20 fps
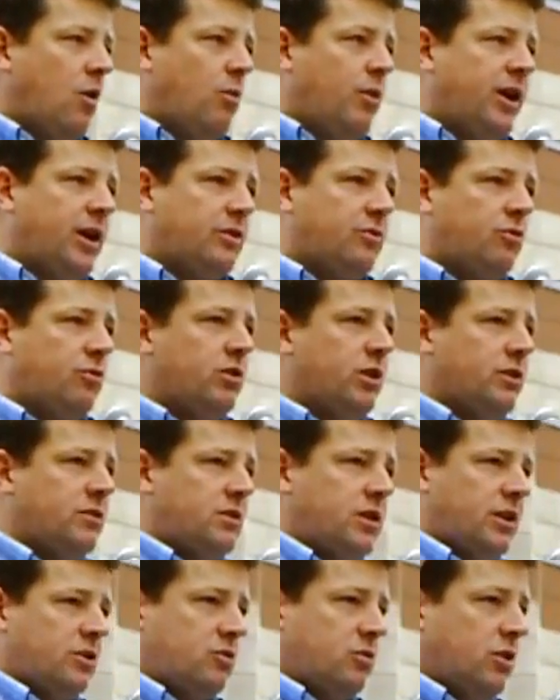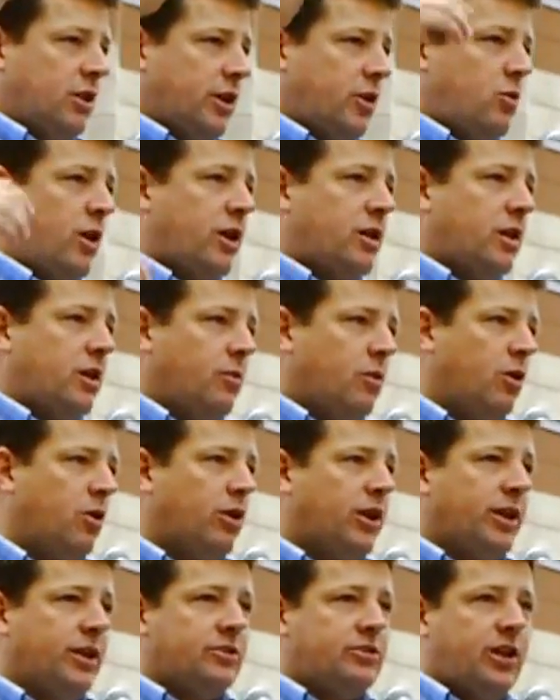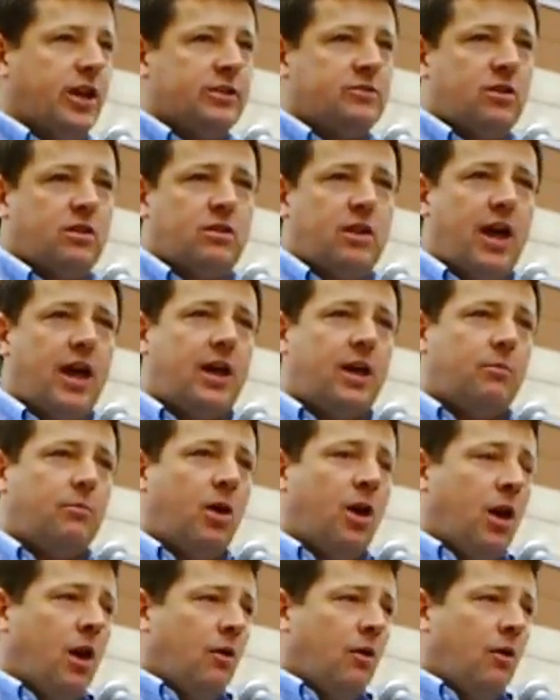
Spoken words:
We get through these things really quickly. We don't get a chance to thank them.